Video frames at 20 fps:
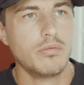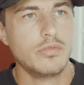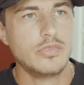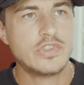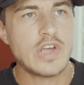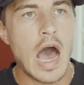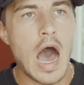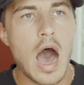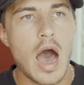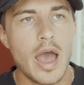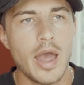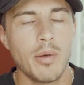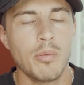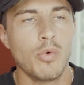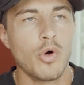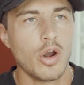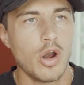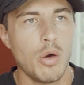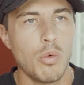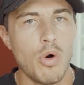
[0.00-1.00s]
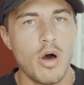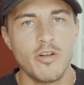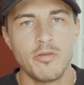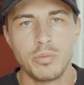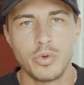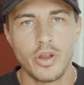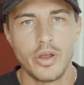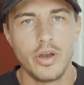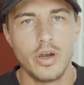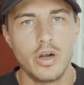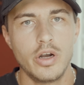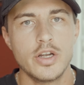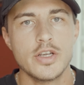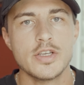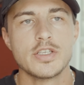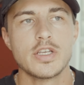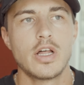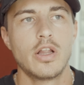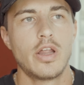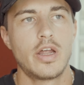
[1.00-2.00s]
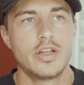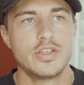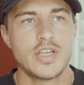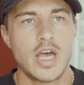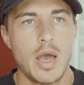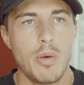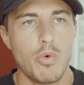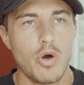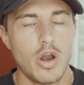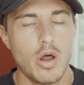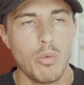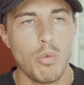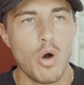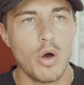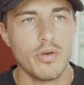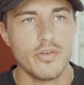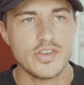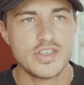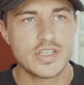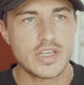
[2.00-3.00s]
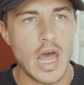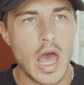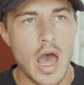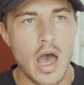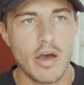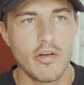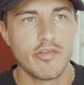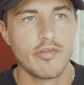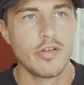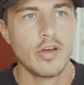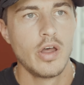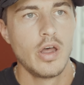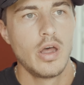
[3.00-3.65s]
time one-on-one with players, a lot of time one-on-one with staff,